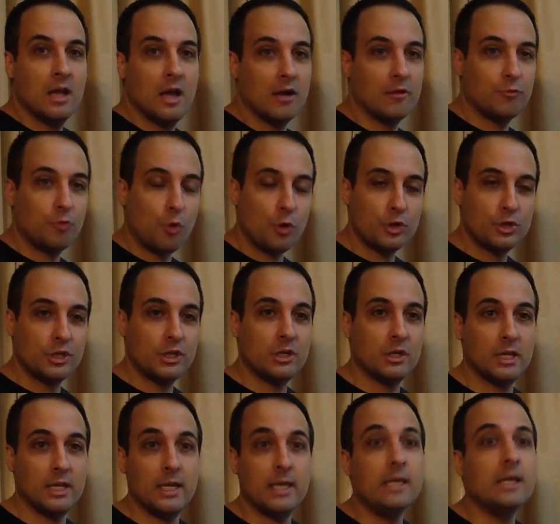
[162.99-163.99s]

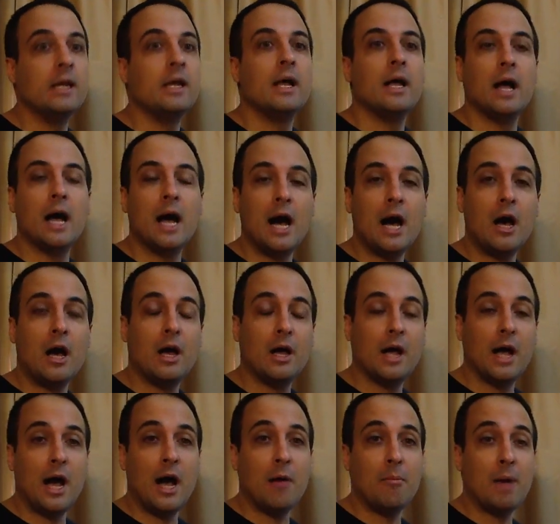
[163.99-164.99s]
Unfortunately,
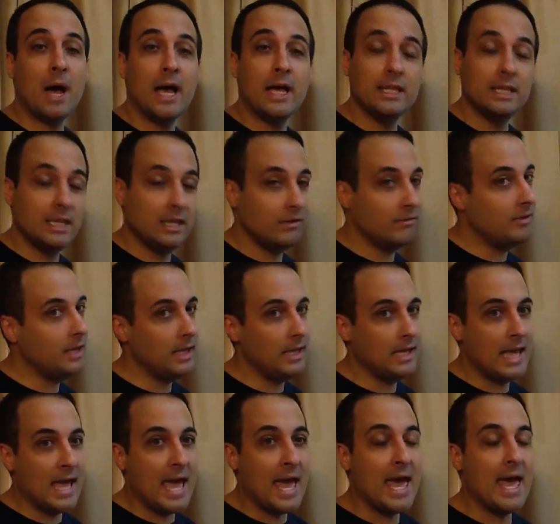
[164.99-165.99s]

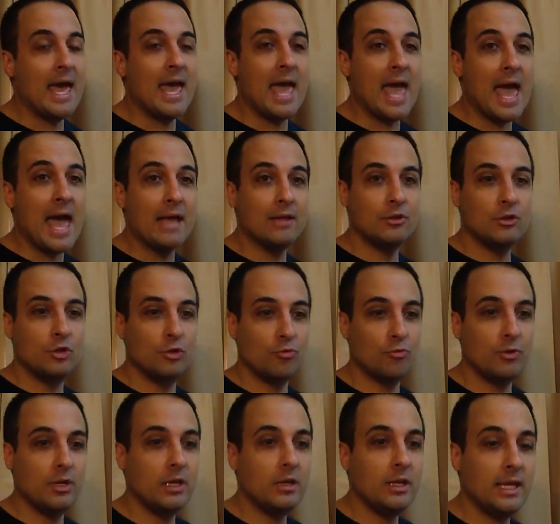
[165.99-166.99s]
INTV had to
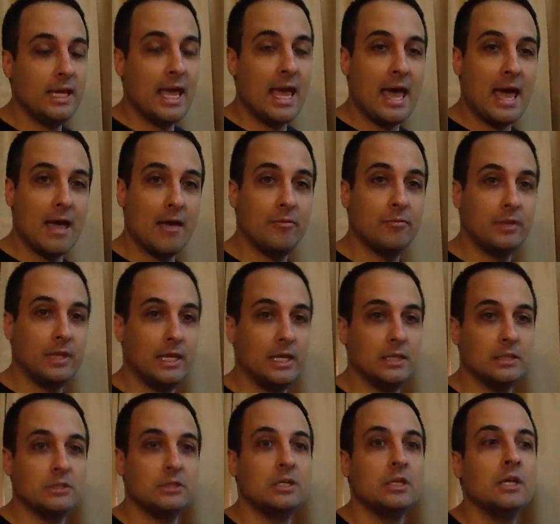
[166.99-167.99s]
really have
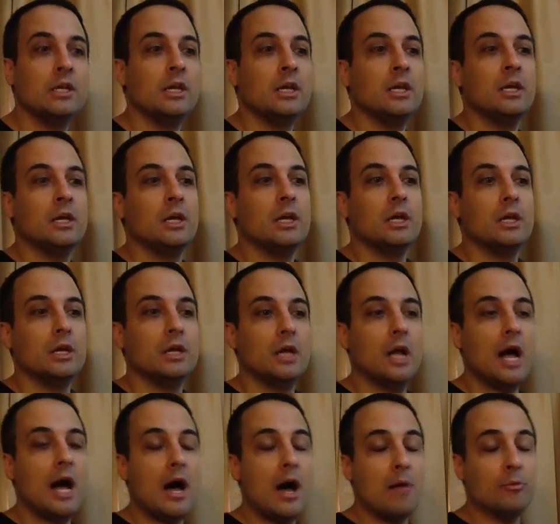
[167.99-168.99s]
these
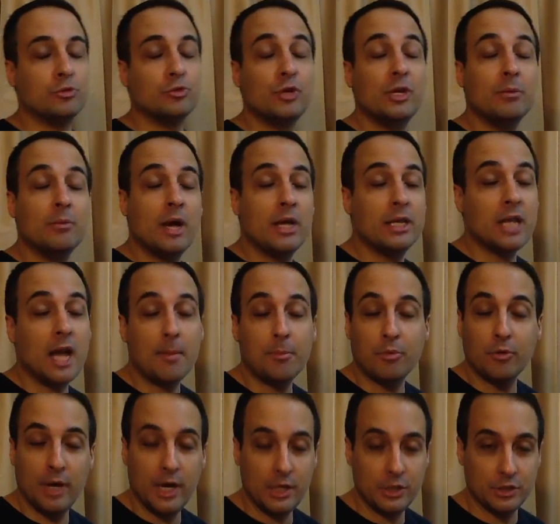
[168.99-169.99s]
streamlined
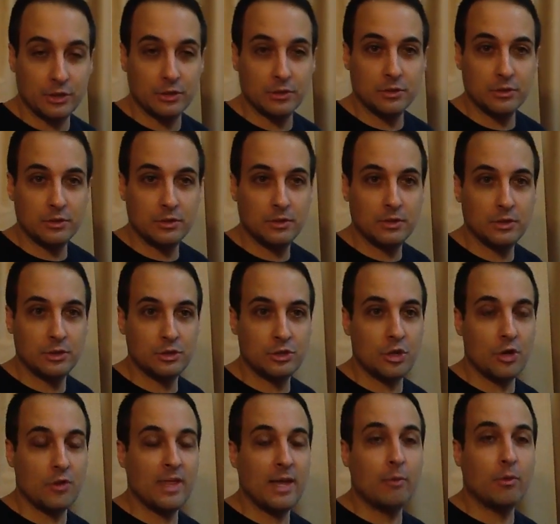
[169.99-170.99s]
operations,
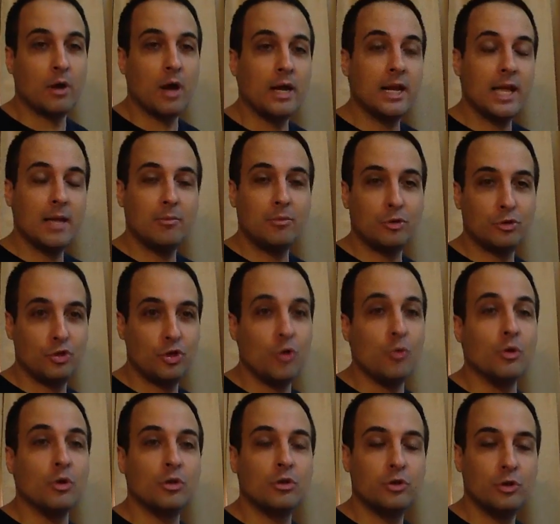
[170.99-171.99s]
so they were unable
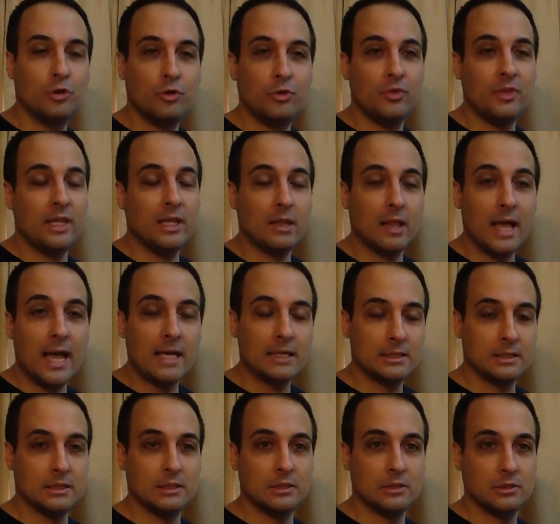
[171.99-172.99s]
to include the
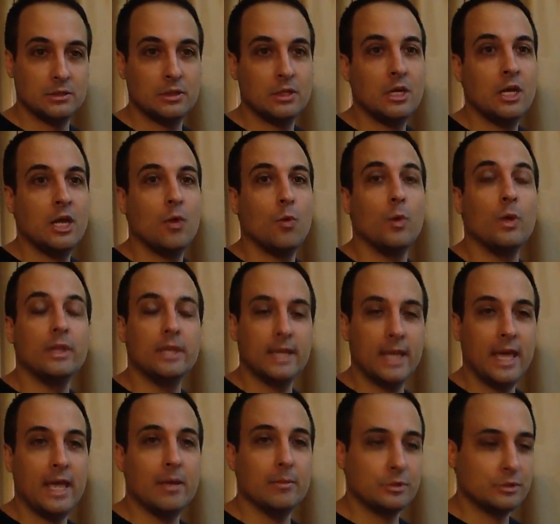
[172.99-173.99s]
glasses with the
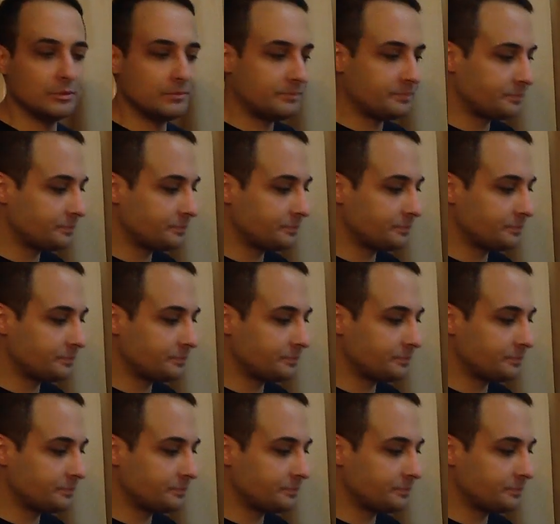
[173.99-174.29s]
games.